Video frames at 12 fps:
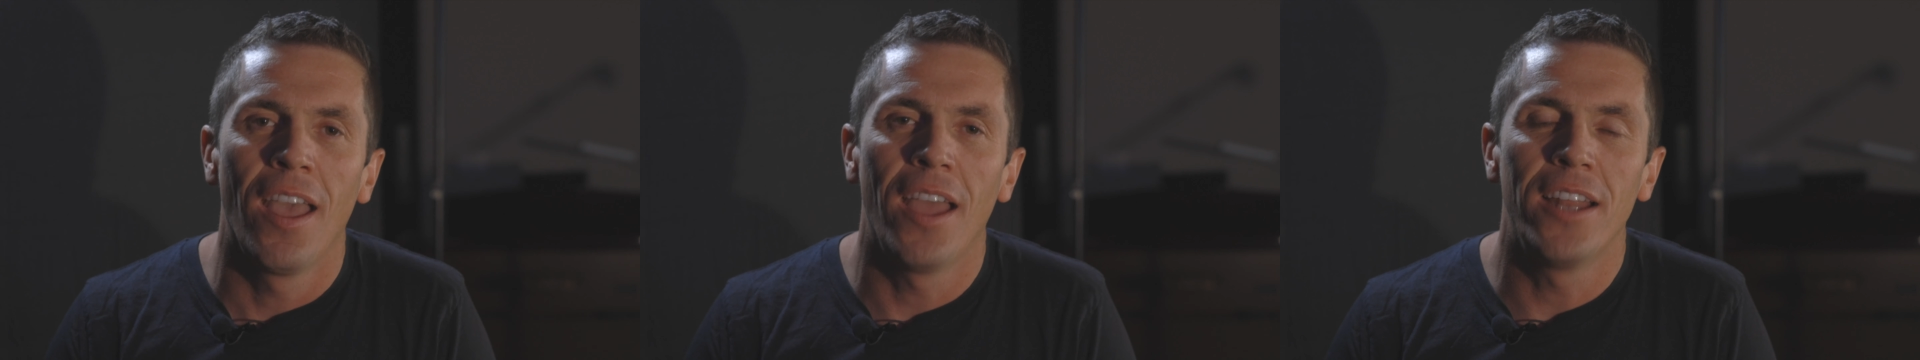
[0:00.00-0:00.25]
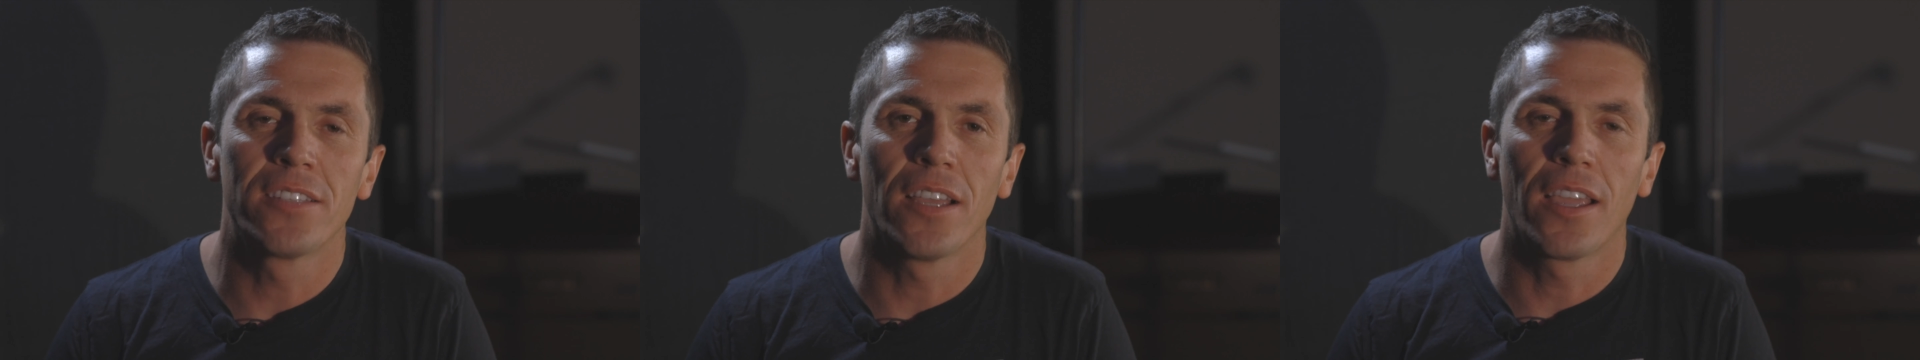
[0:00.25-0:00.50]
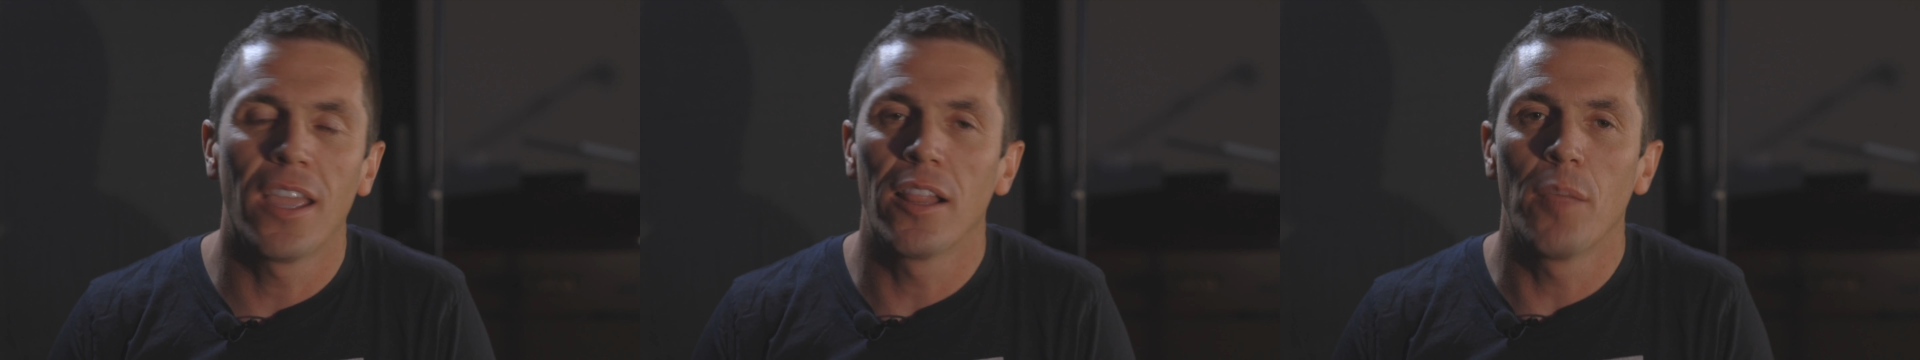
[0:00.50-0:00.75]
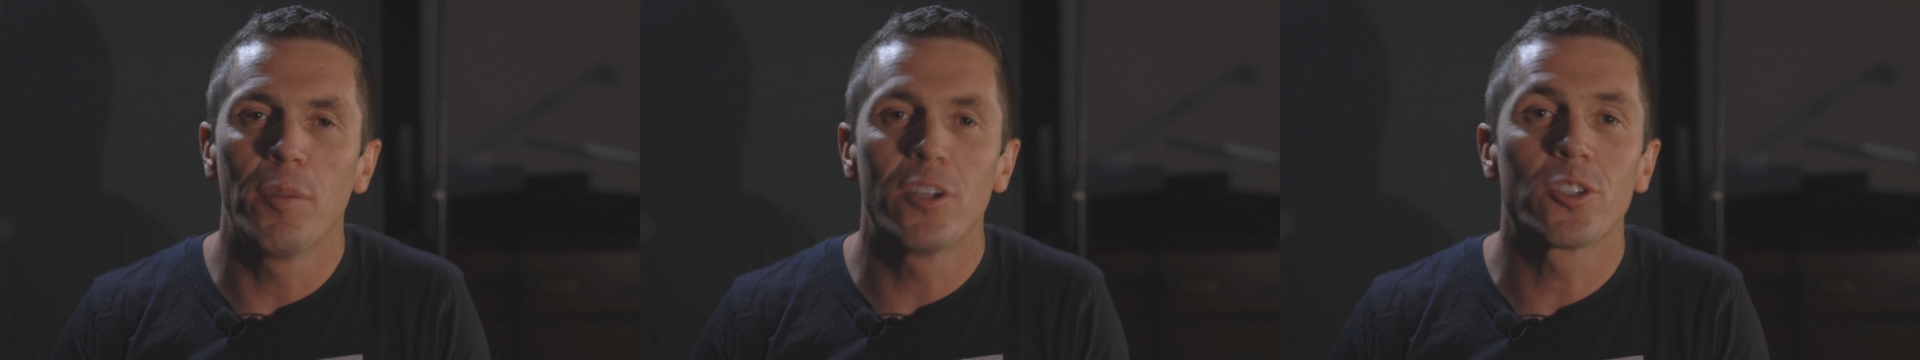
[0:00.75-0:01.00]
And he's like, hey,
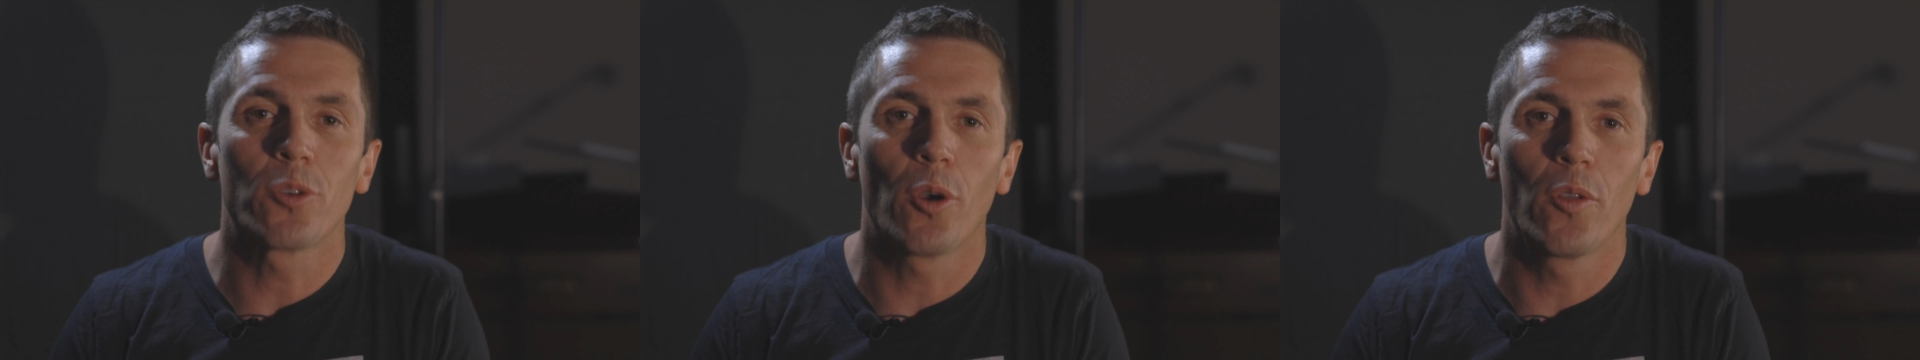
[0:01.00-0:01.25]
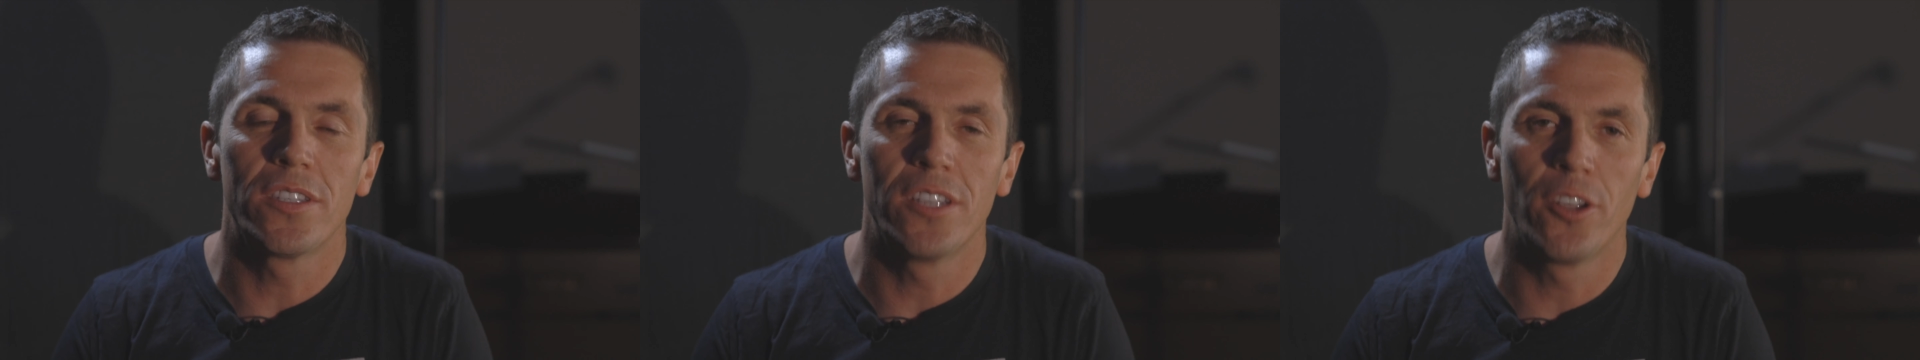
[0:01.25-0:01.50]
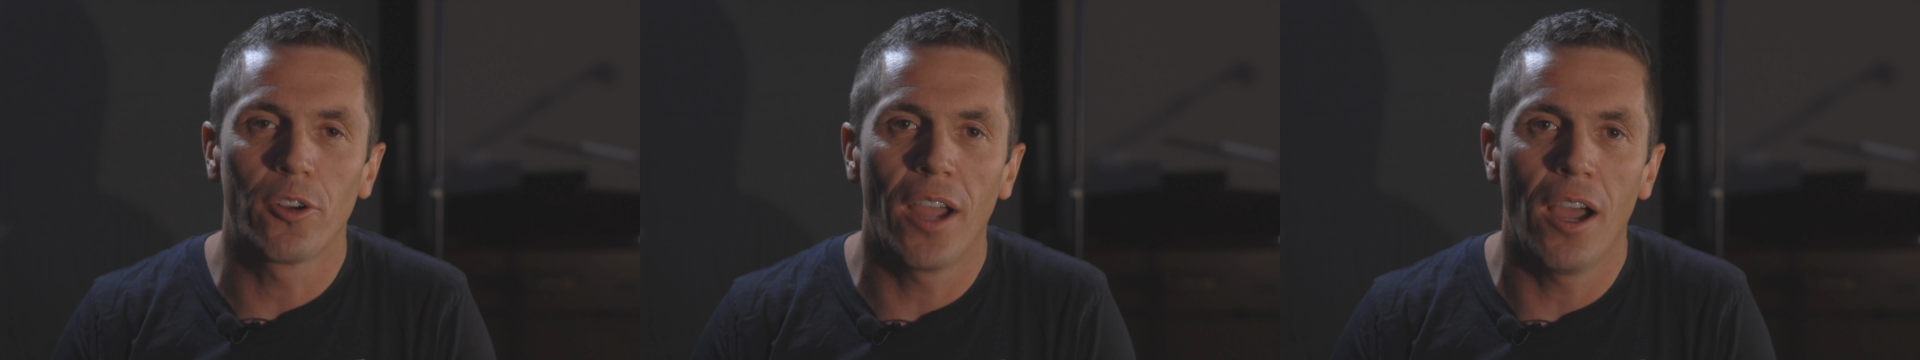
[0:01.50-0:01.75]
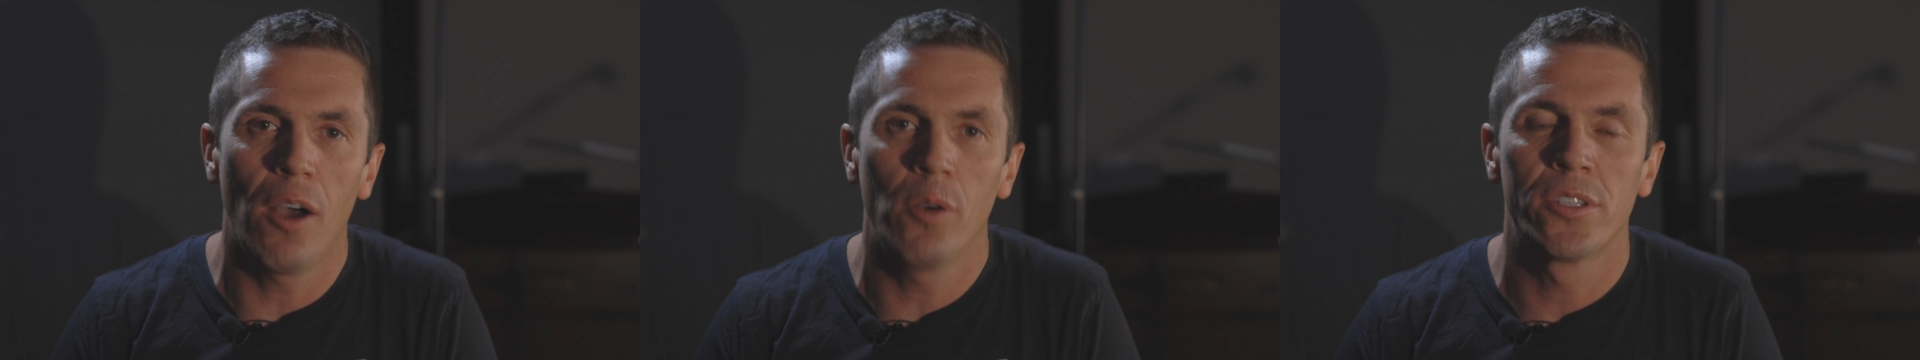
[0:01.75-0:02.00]
let me just throw this in your
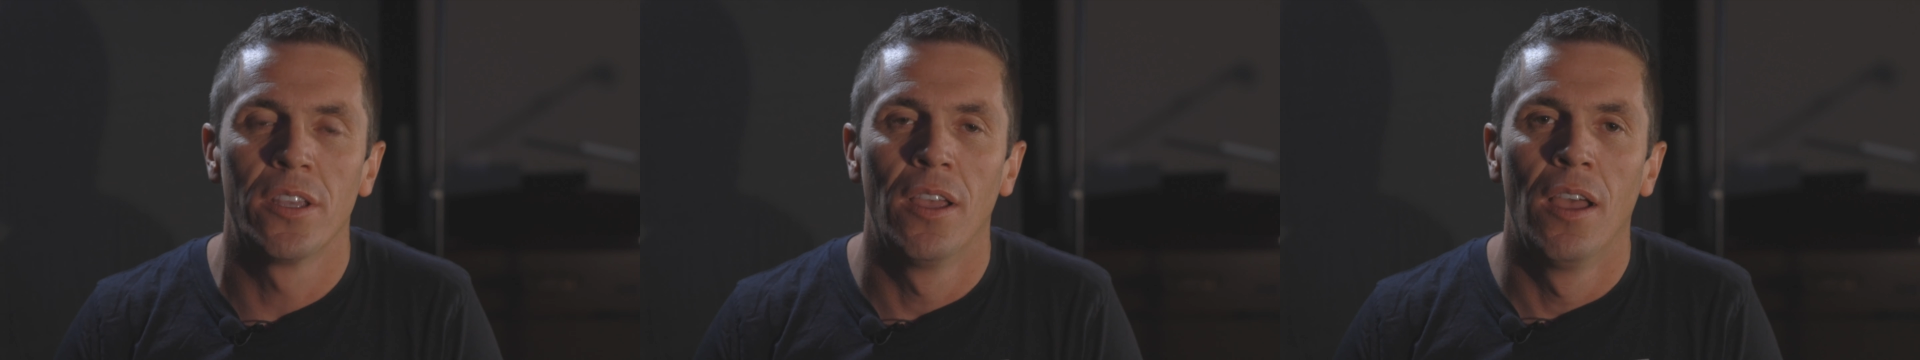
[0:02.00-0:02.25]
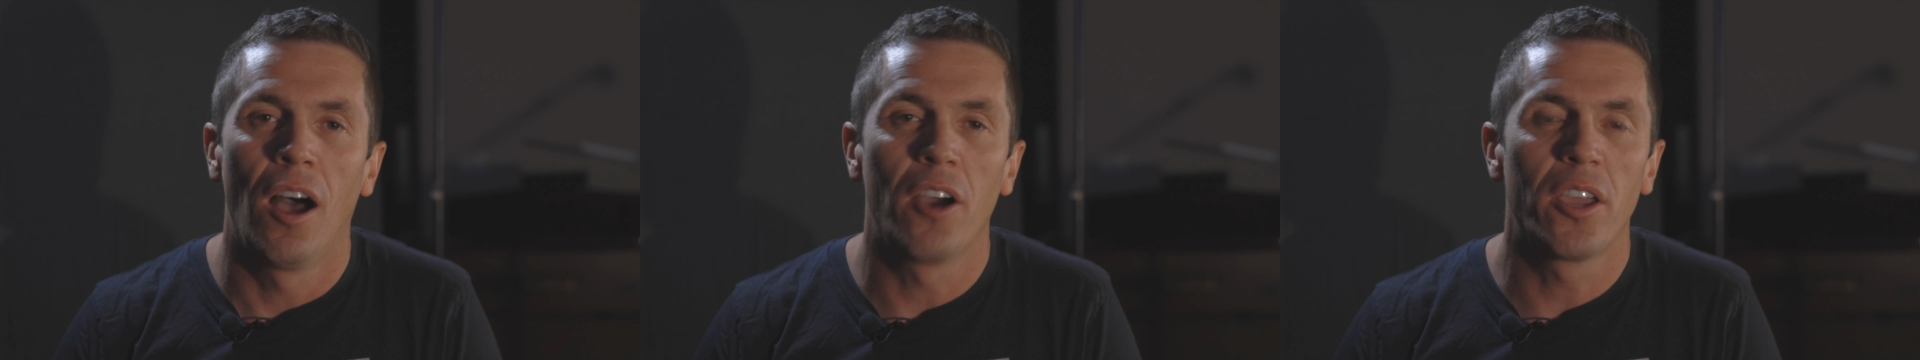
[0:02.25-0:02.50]
house. I'll